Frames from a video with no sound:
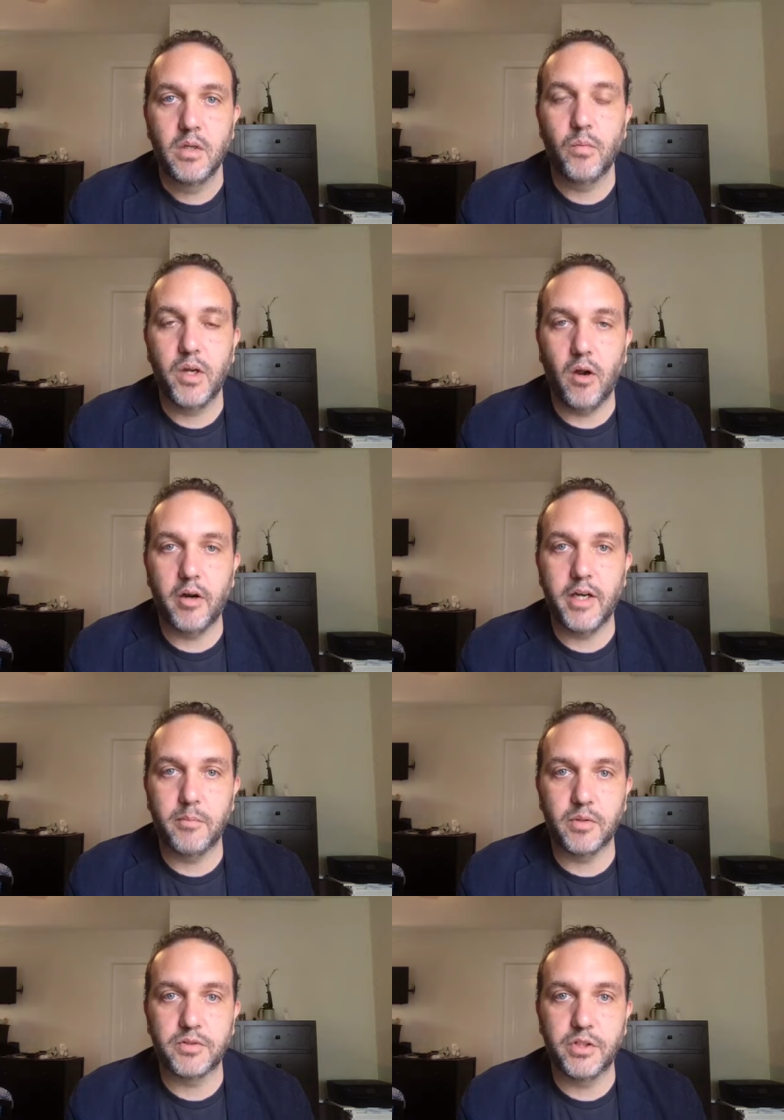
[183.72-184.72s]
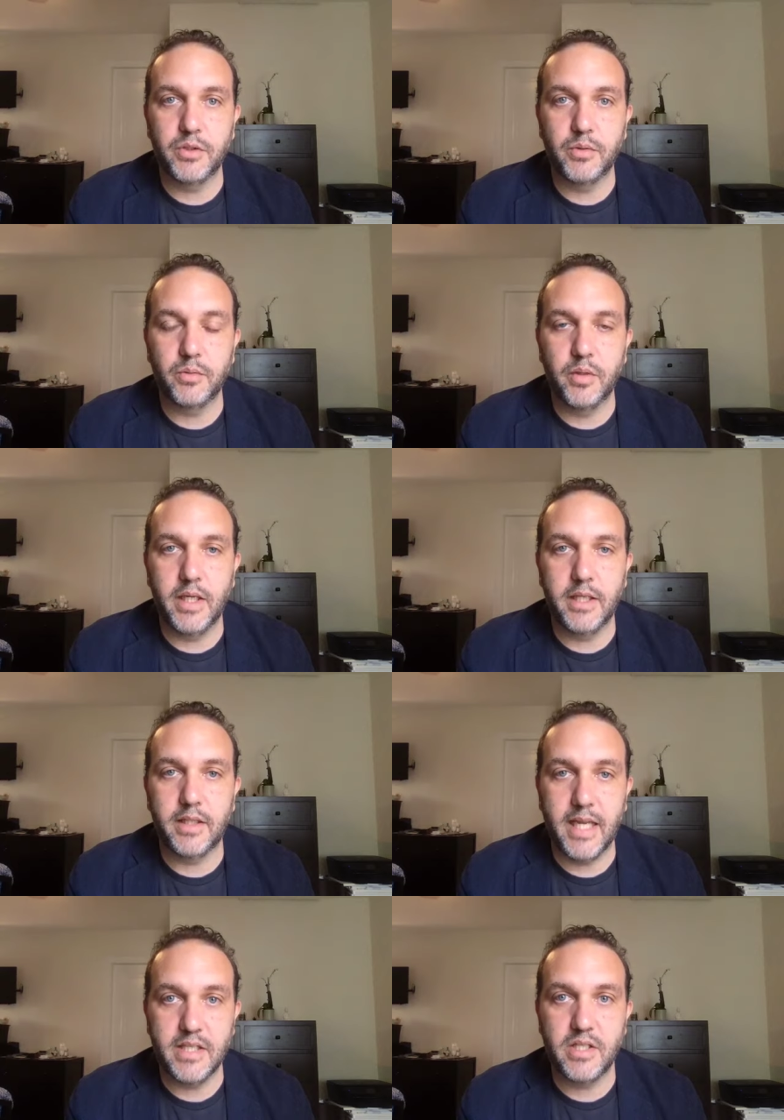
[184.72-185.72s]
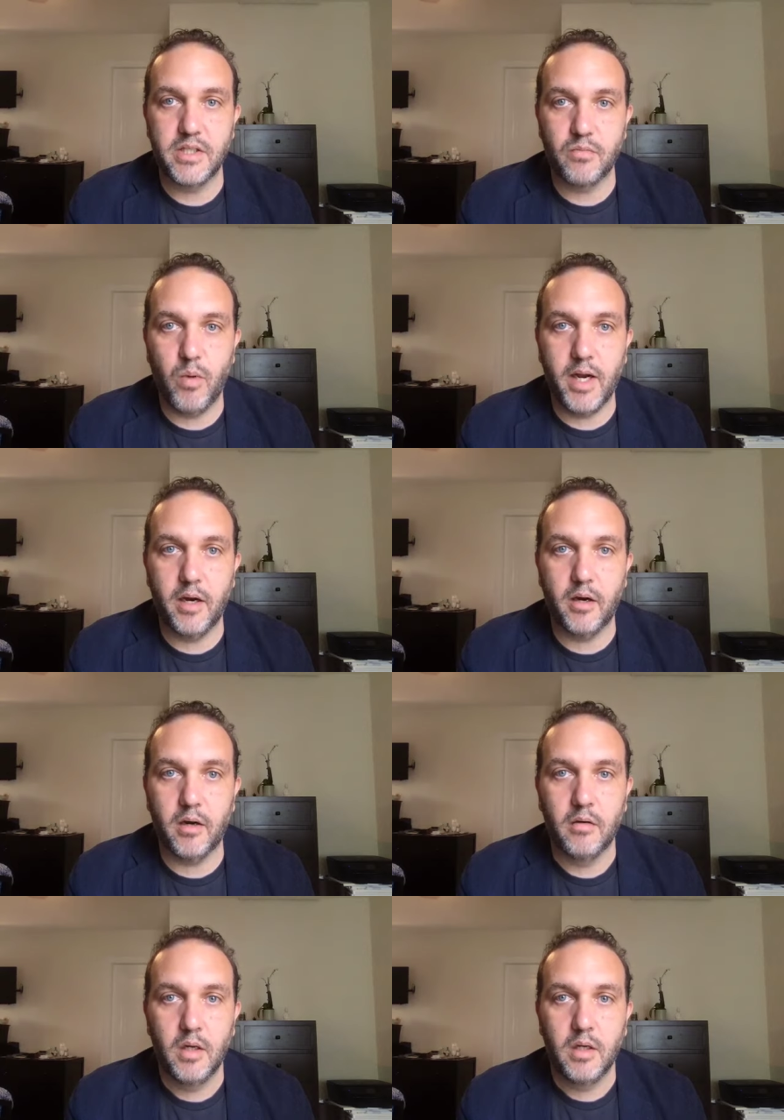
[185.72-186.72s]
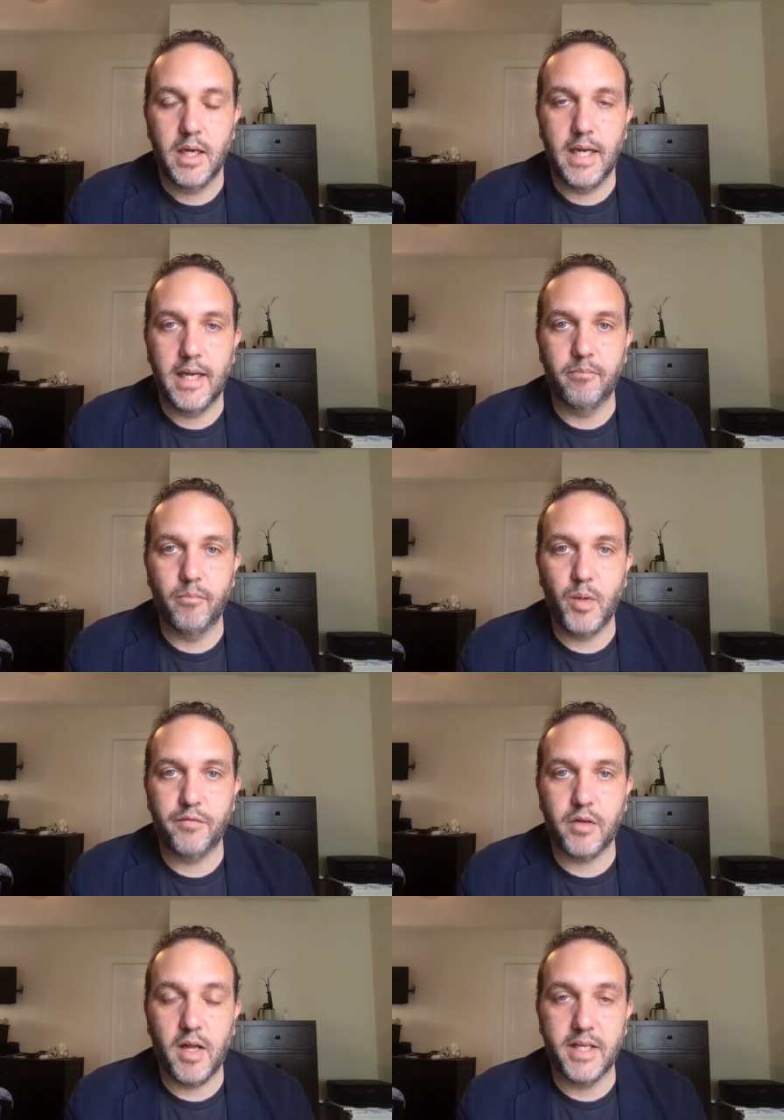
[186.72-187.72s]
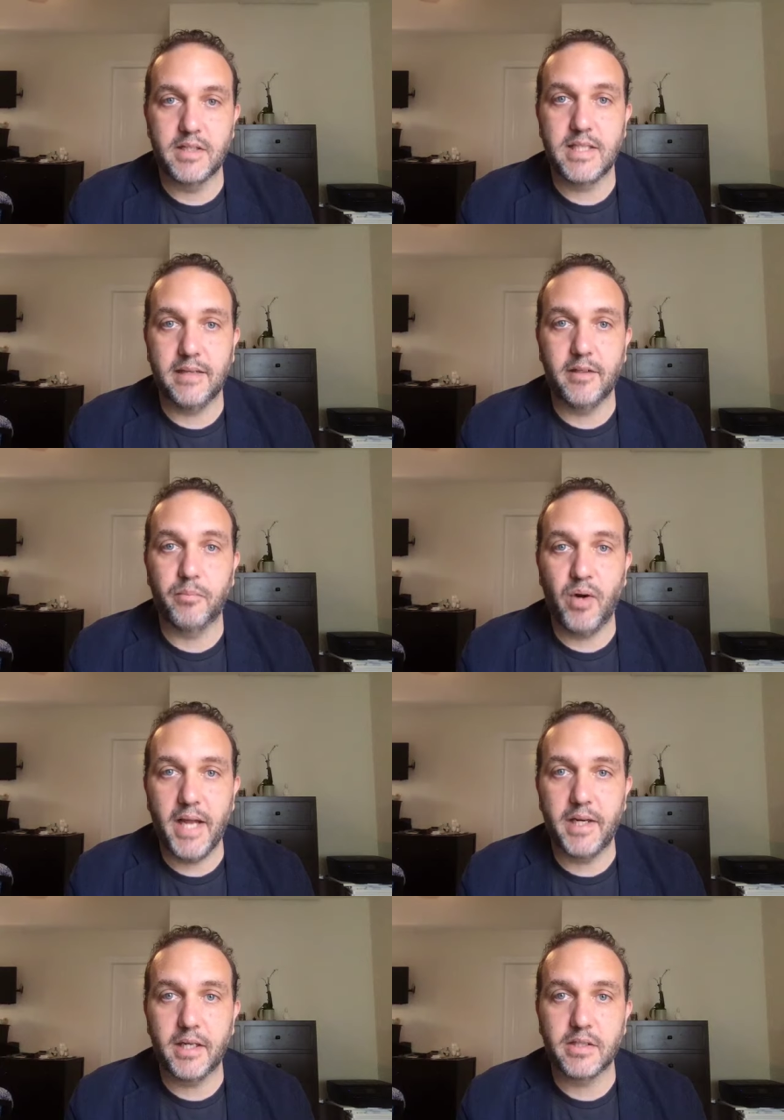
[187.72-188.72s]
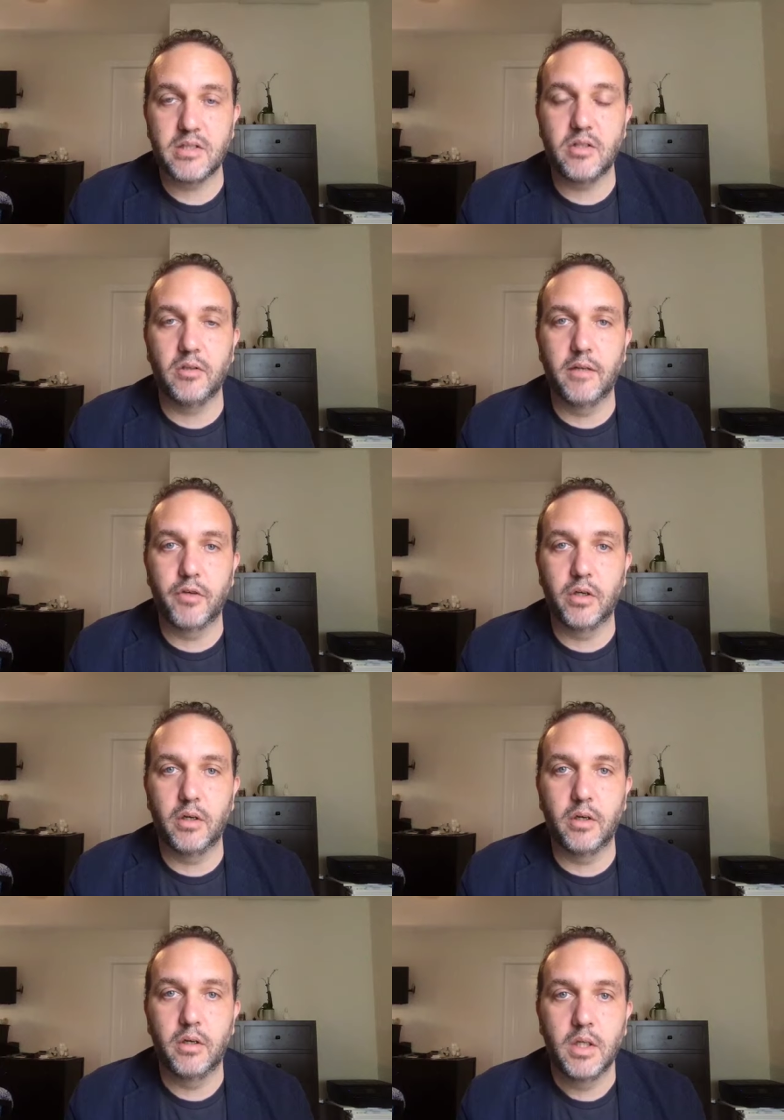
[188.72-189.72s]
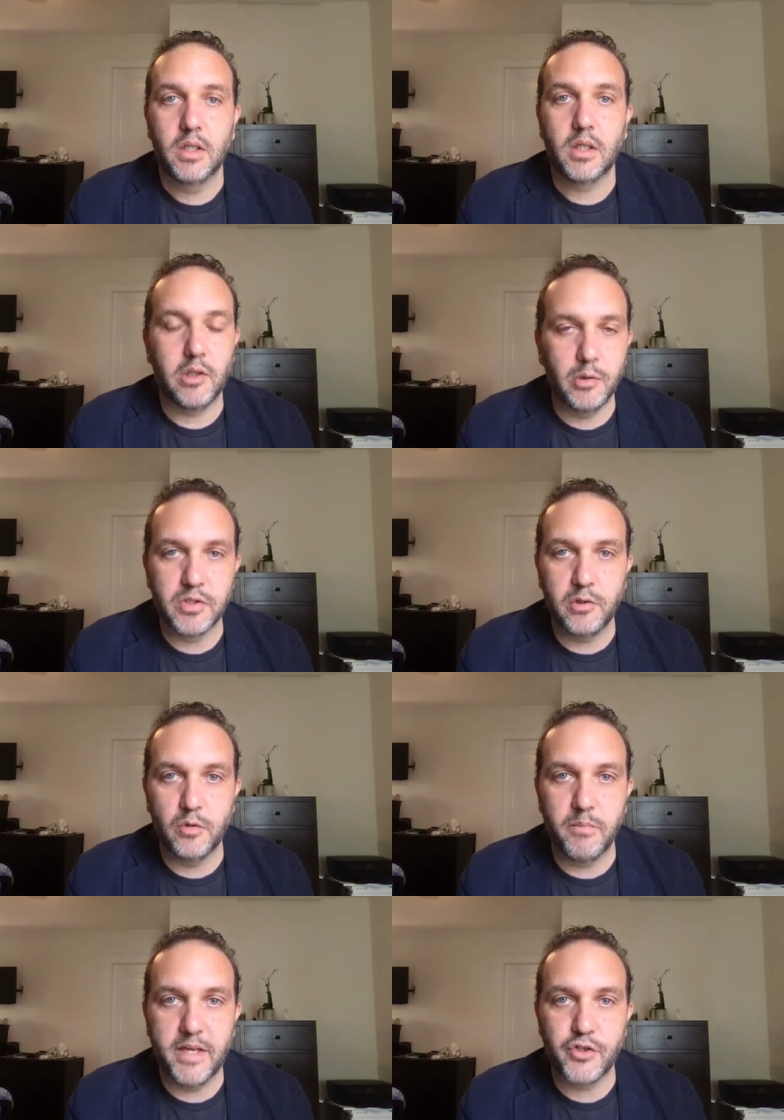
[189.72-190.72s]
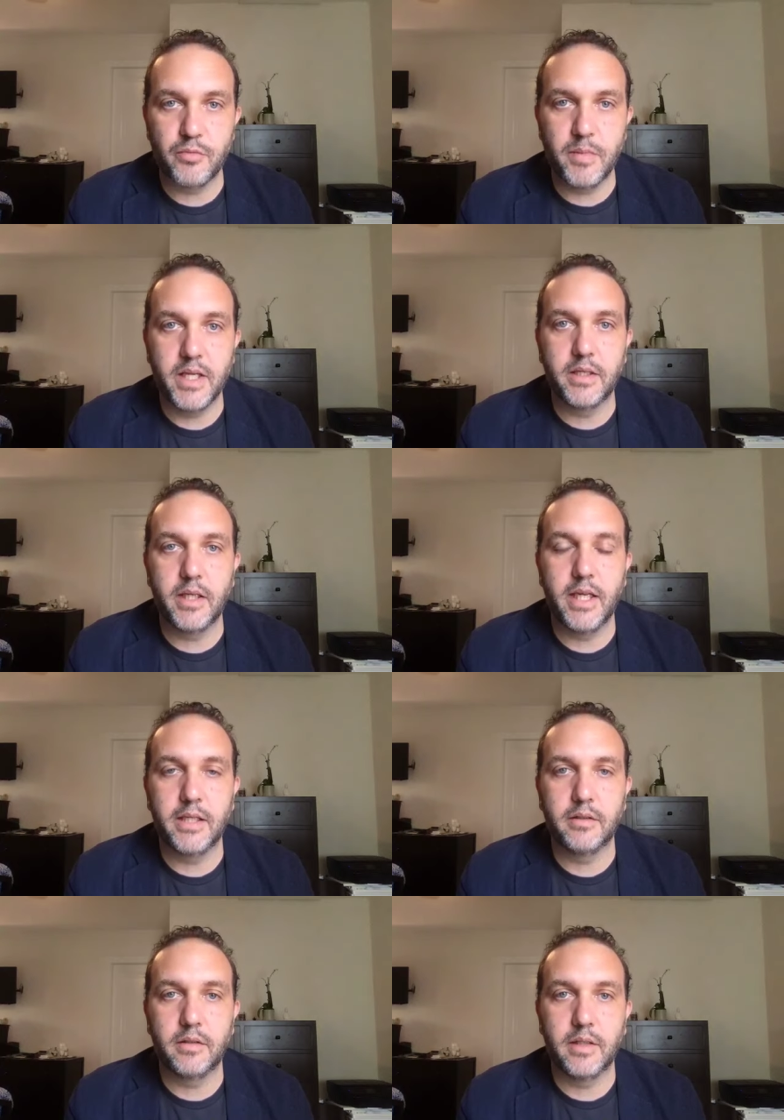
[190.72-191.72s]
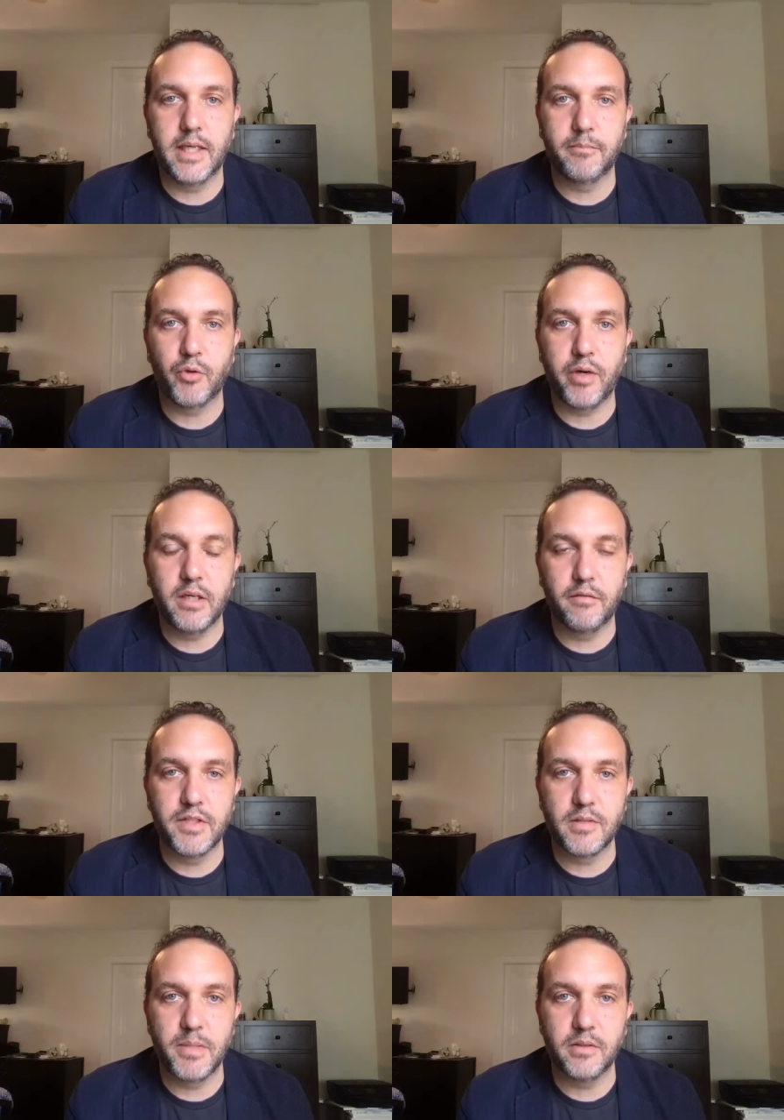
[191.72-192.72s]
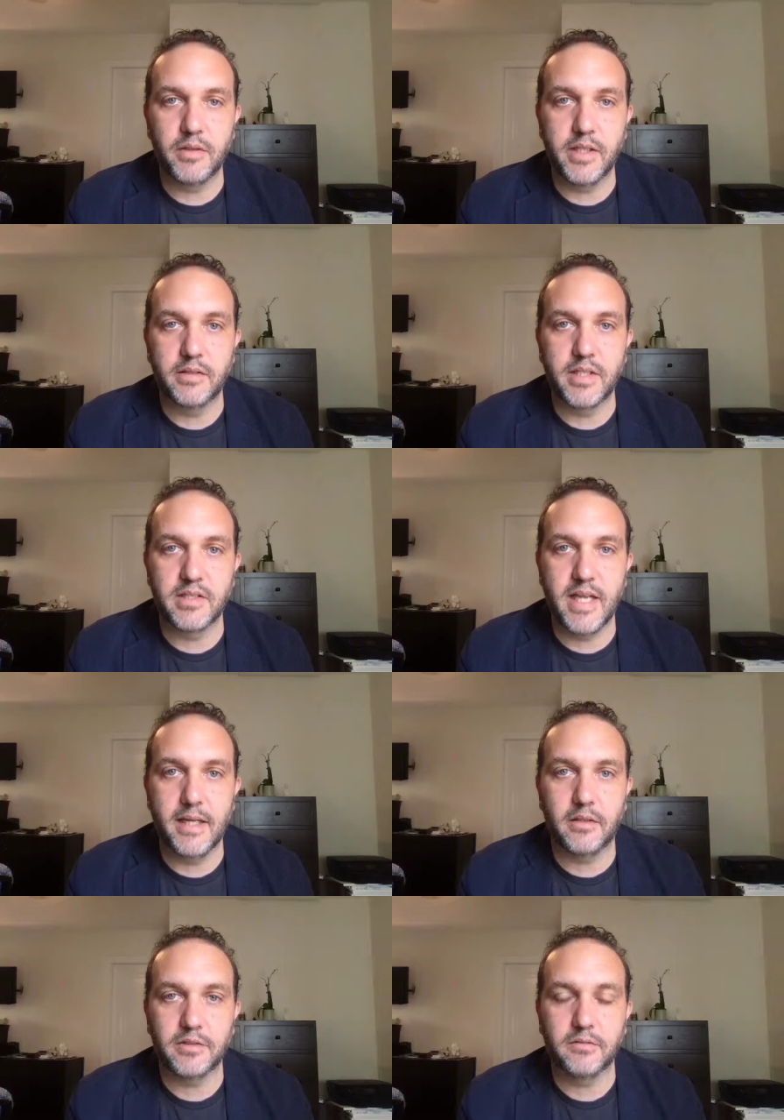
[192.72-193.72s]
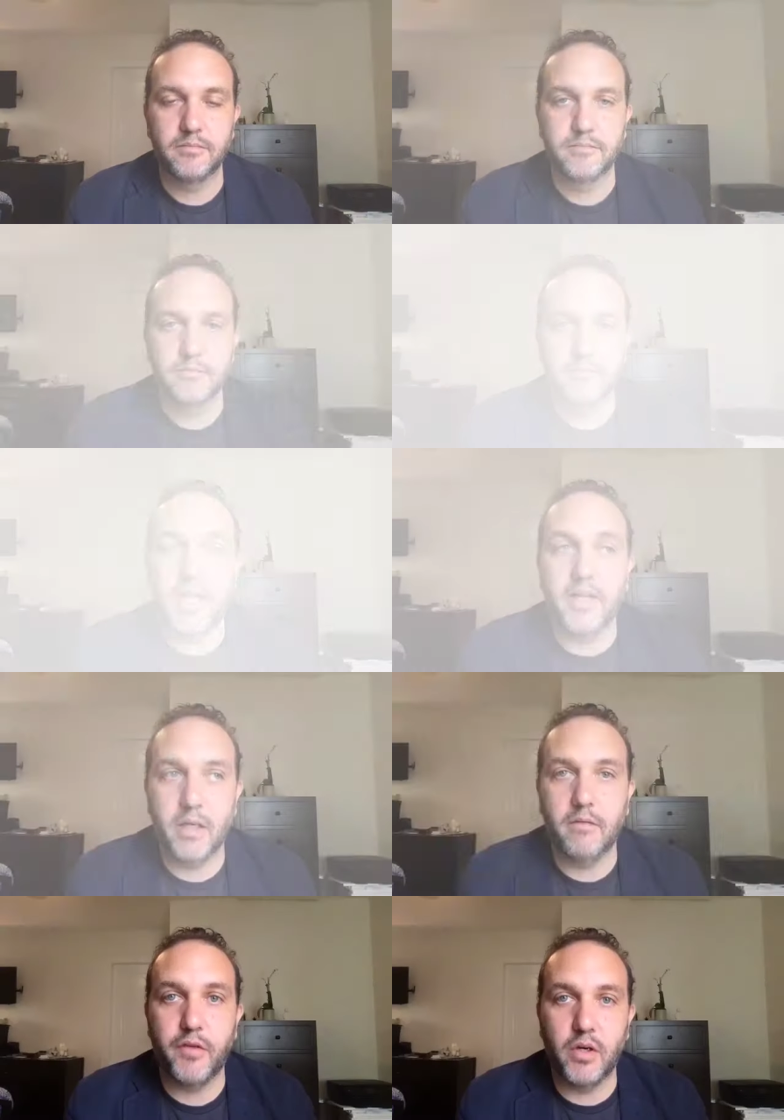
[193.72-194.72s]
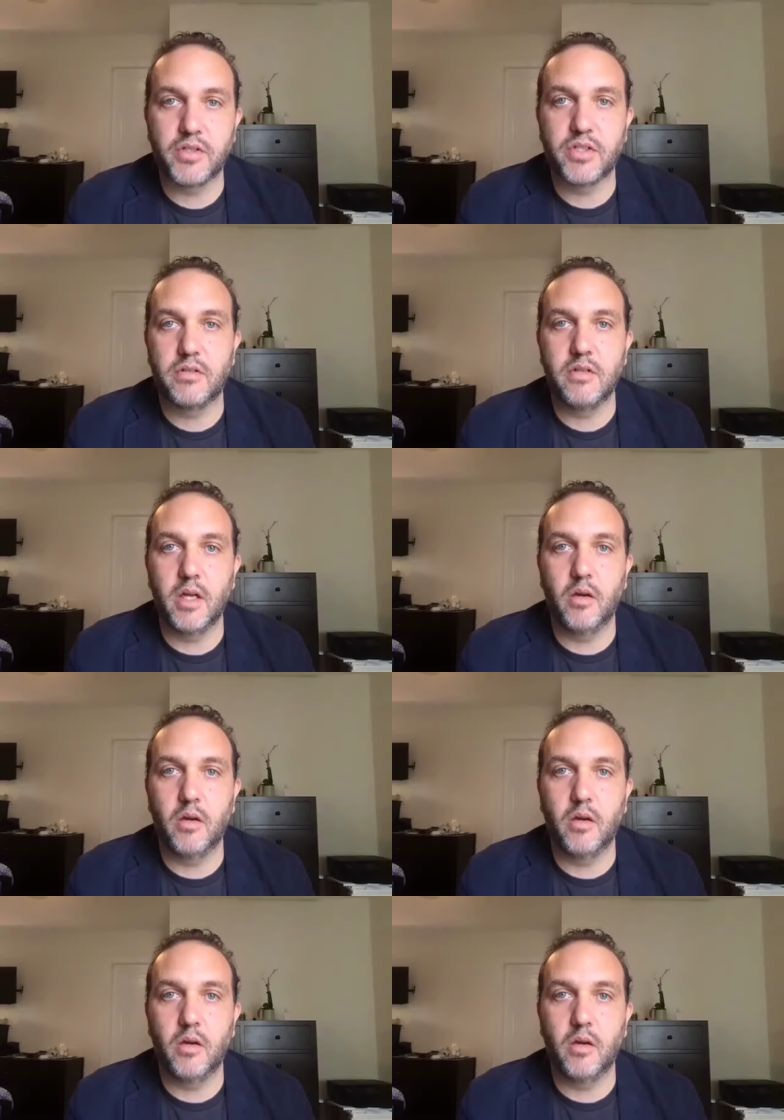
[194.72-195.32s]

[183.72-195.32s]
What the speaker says: we are able to, in cases where we have clients selling products, deliver closed loop measurement and greater visibility into sales. I think first,